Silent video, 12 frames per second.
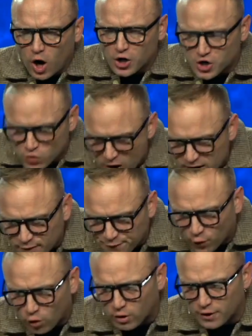are you ready
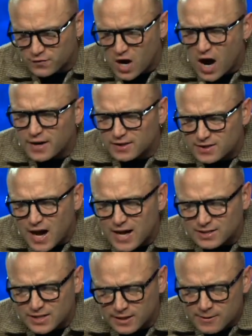for it? If God
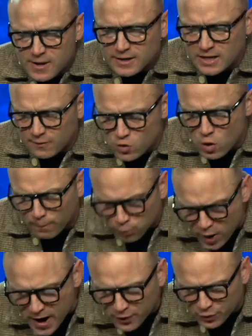decides to give you a
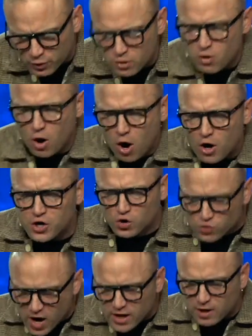breakthrough, are
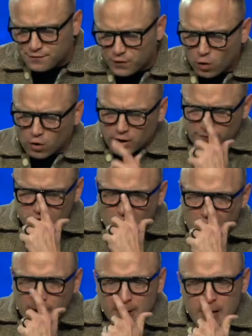you ready for it? If
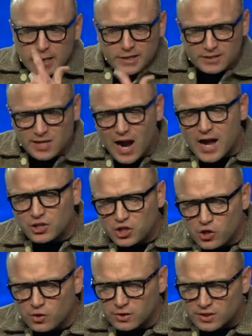God decides
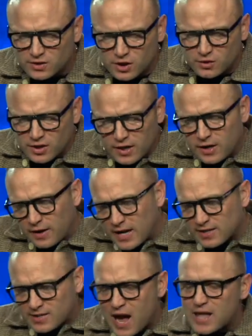
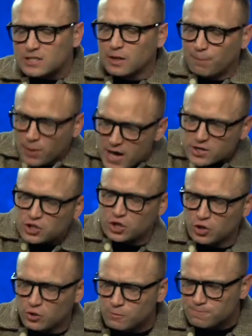to bless
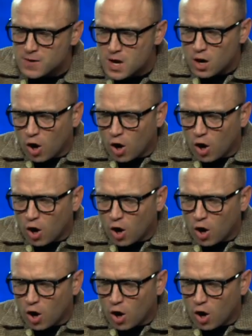you,